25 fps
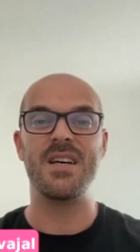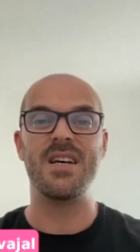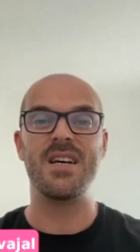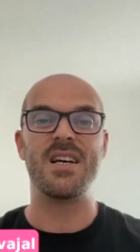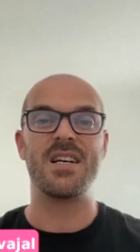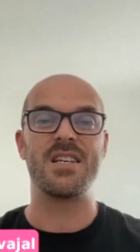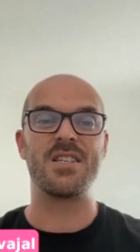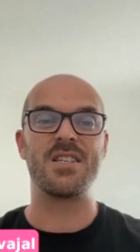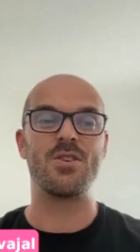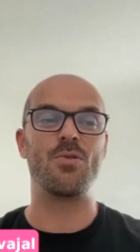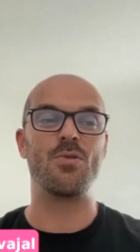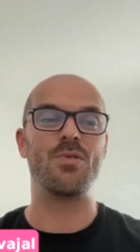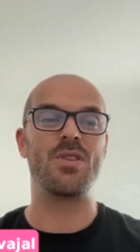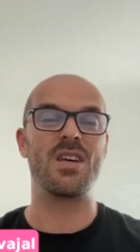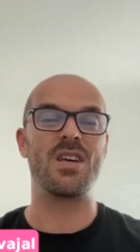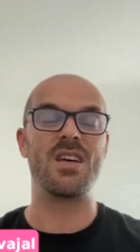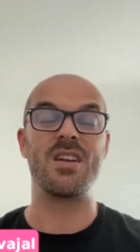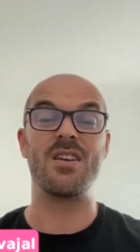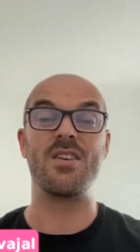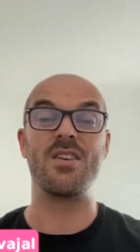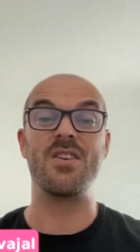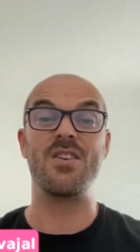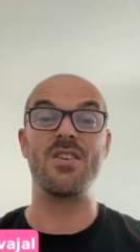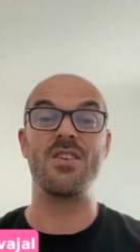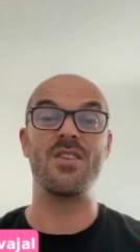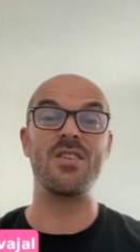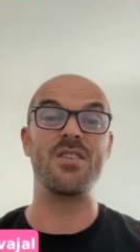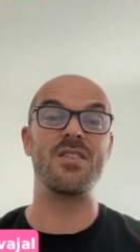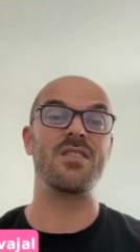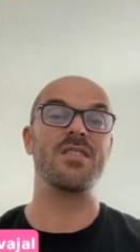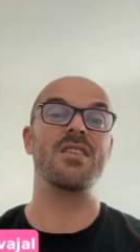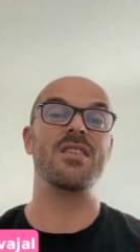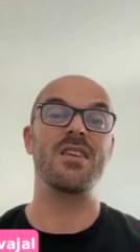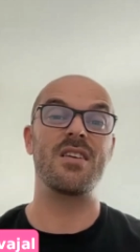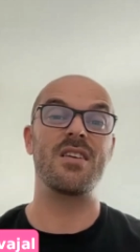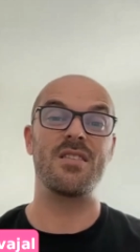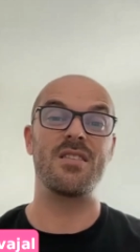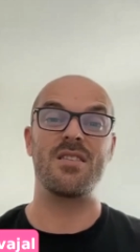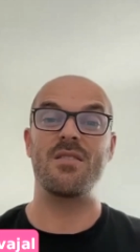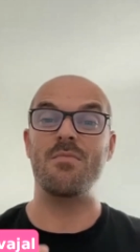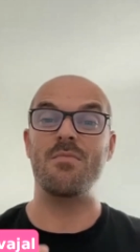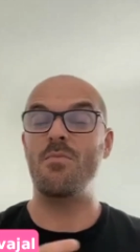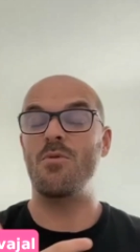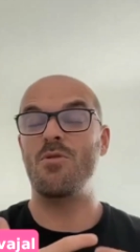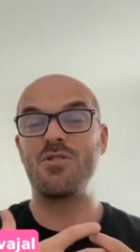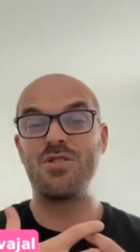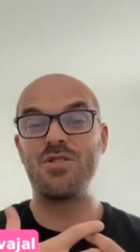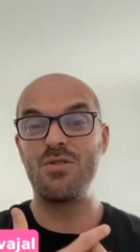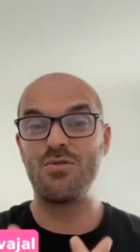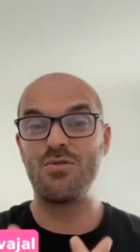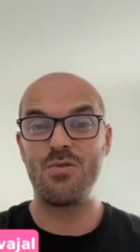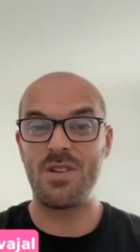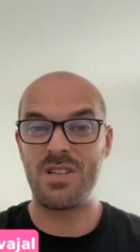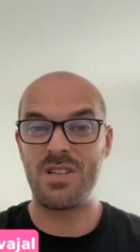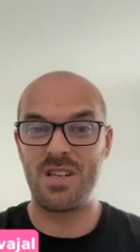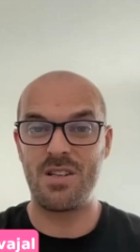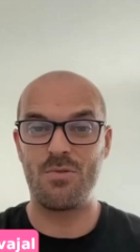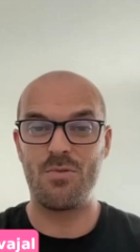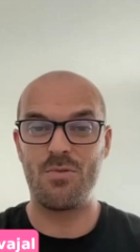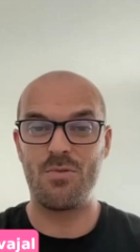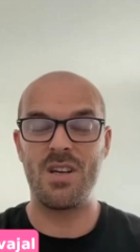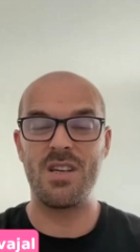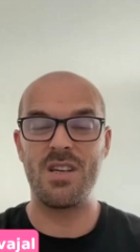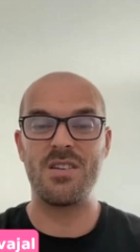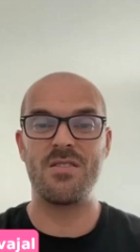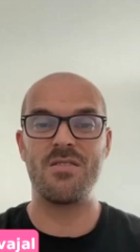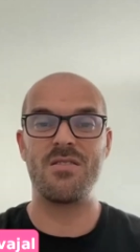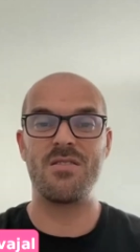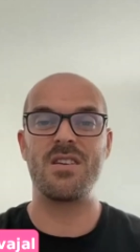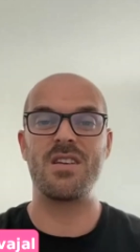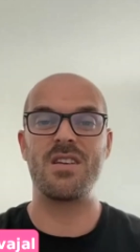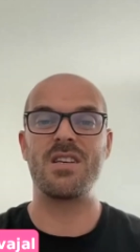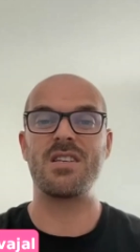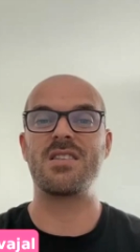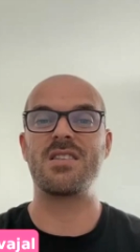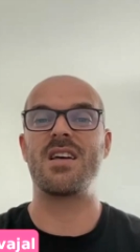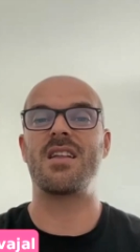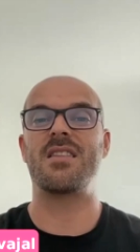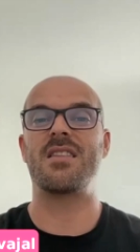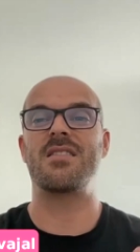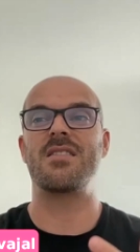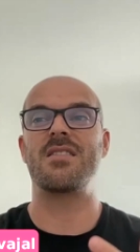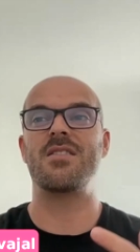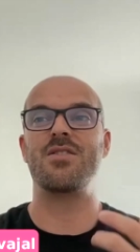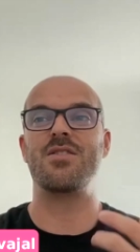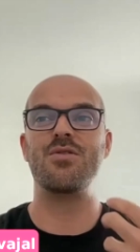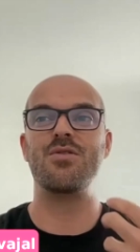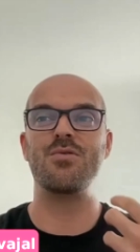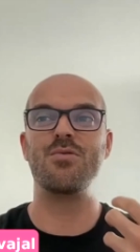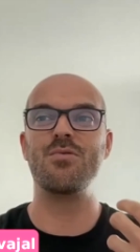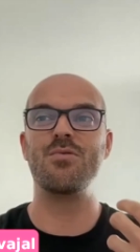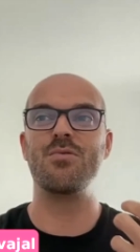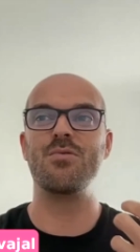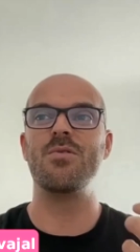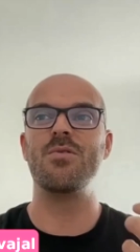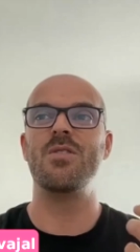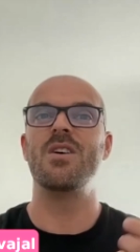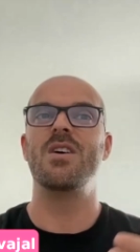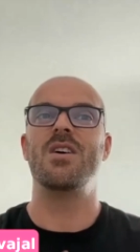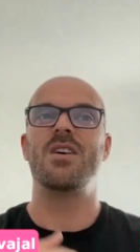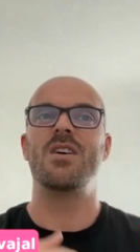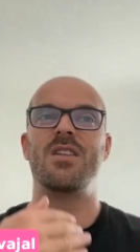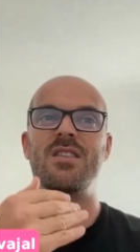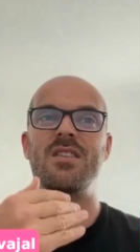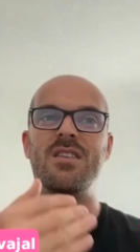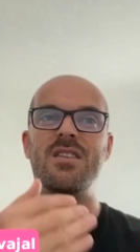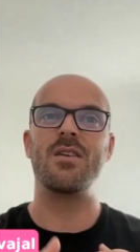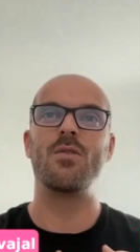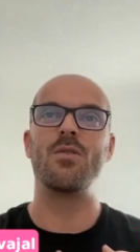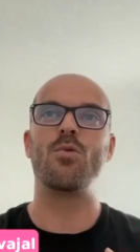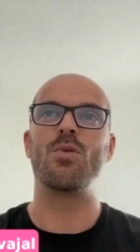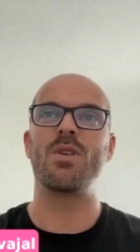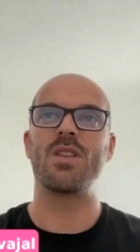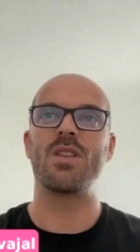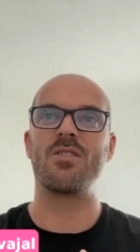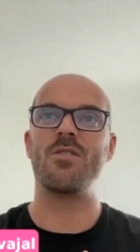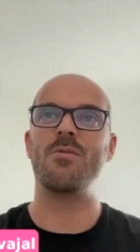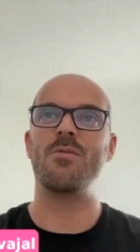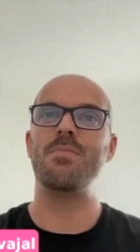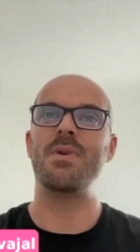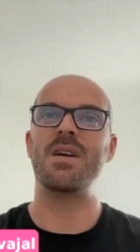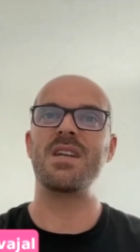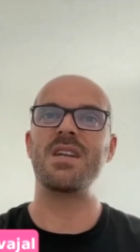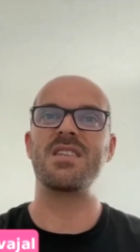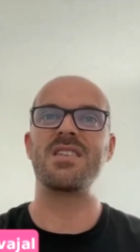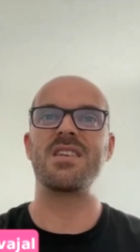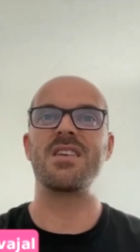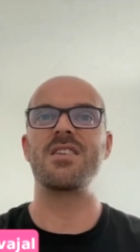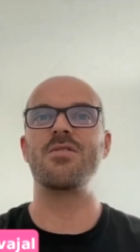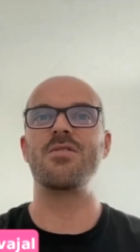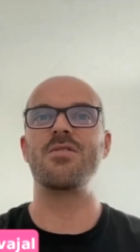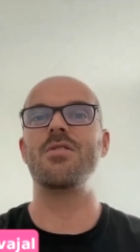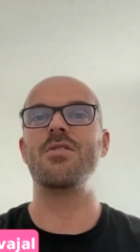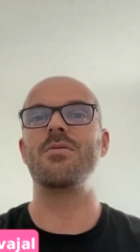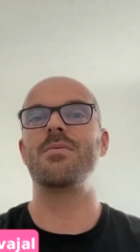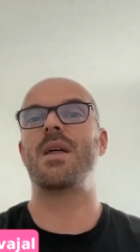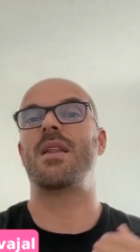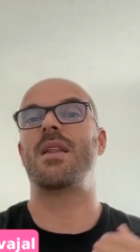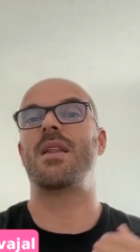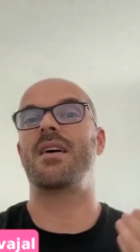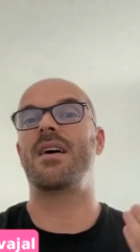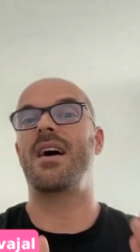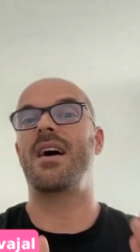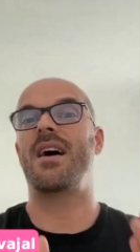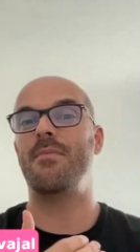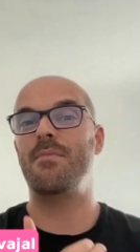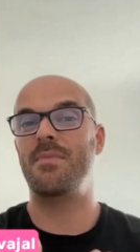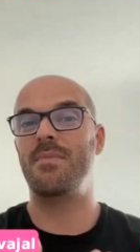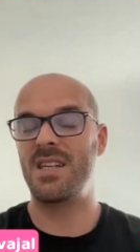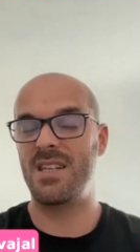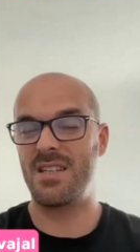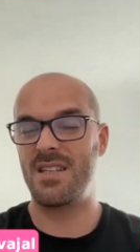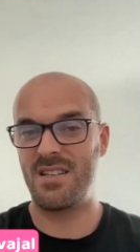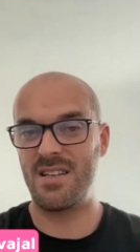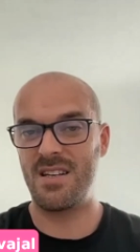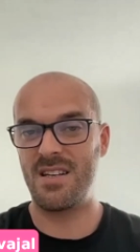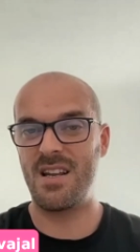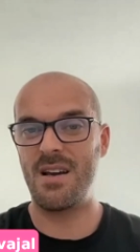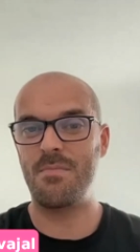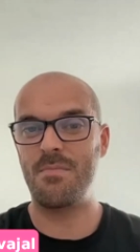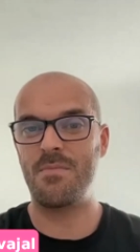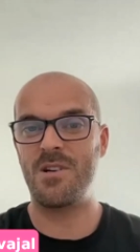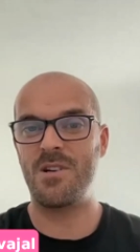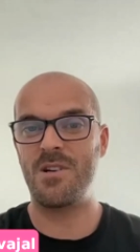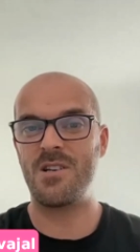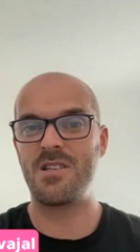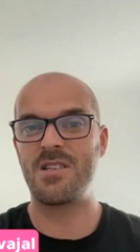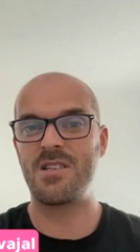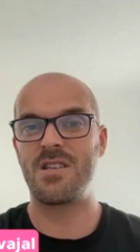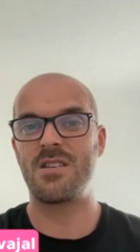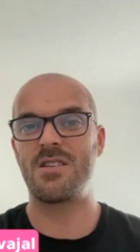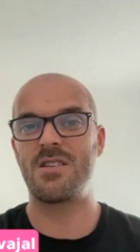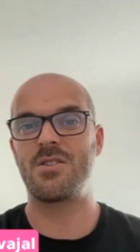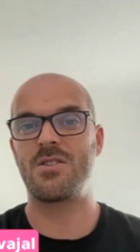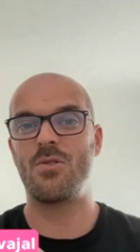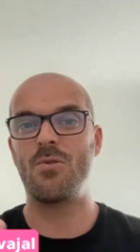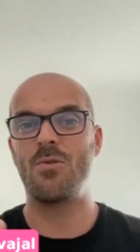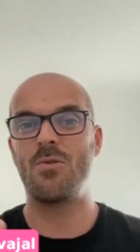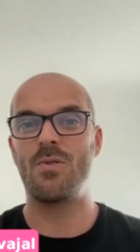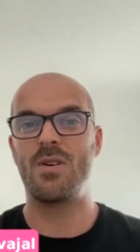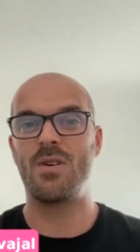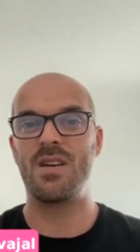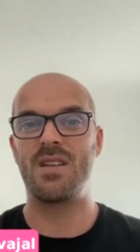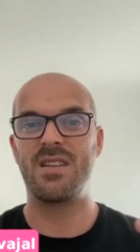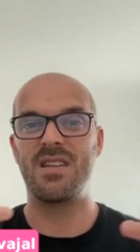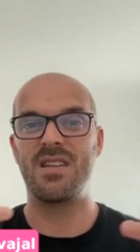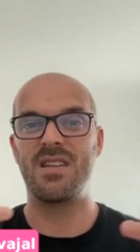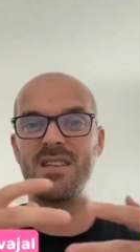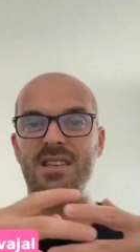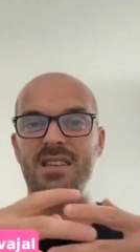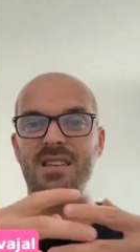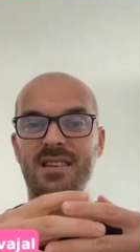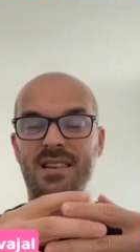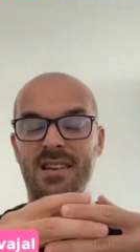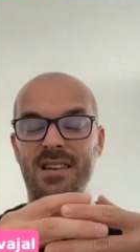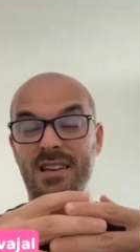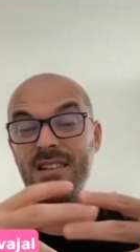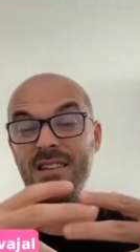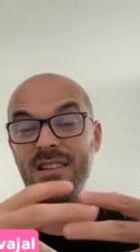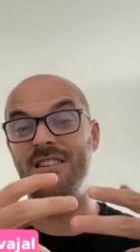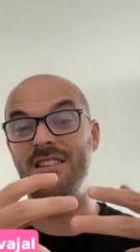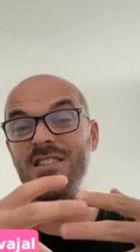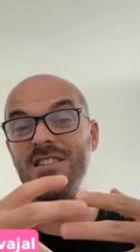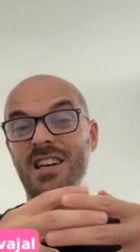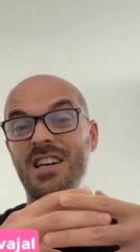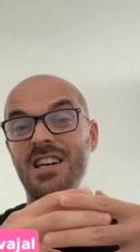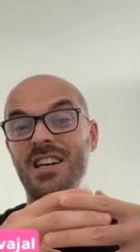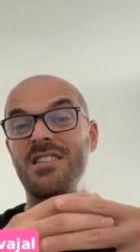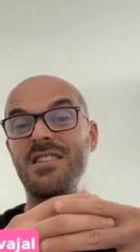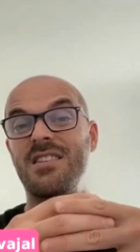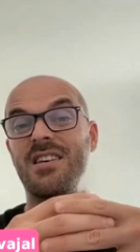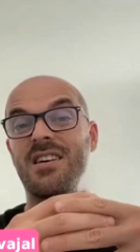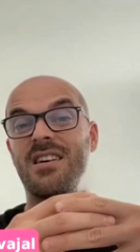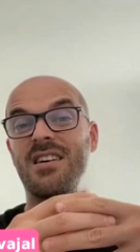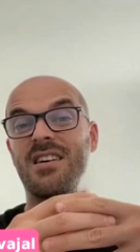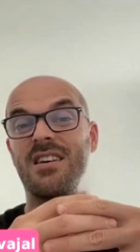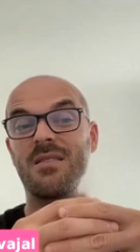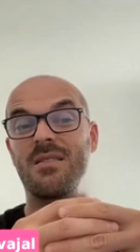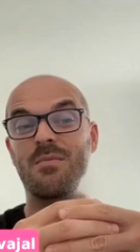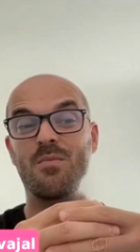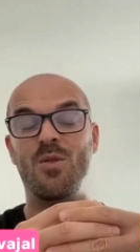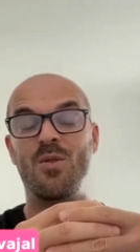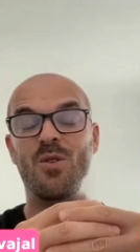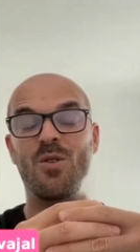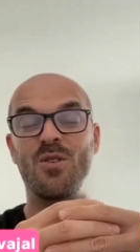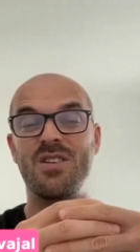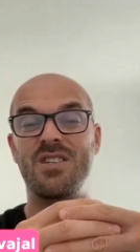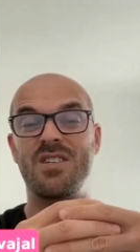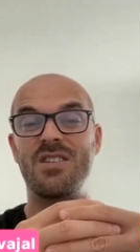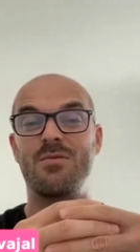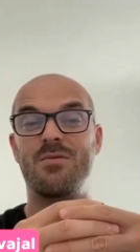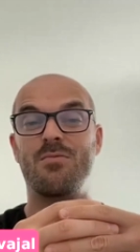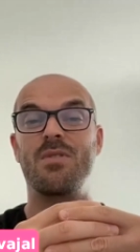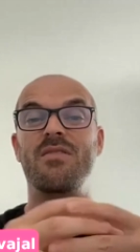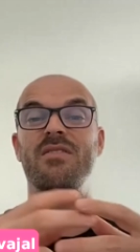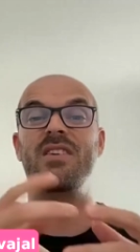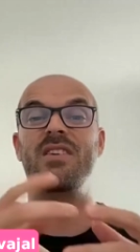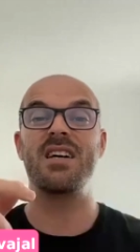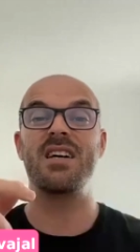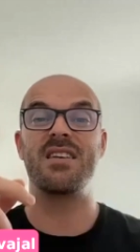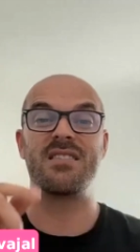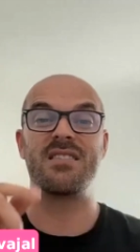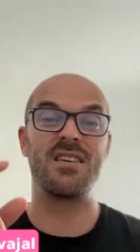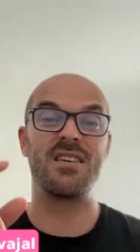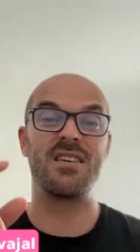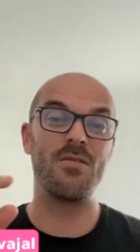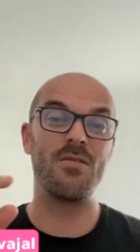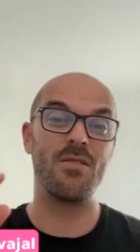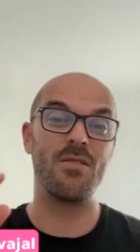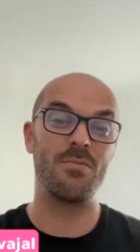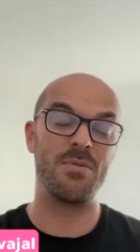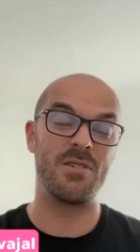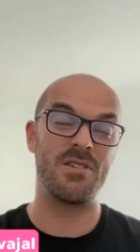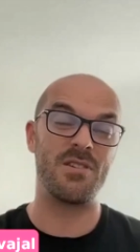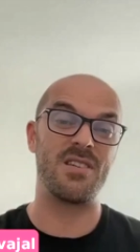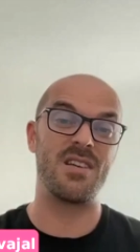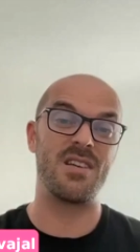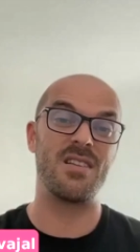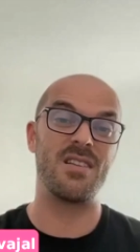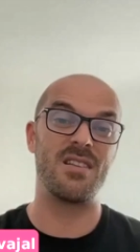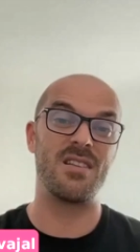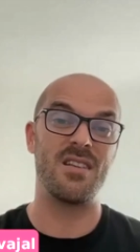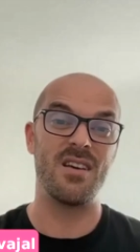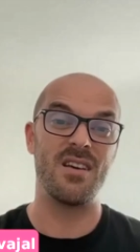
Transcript: So then the most usual situation is that you deal with companies in Europe that have VAT numbers. So in this case, the invoice will be a 0%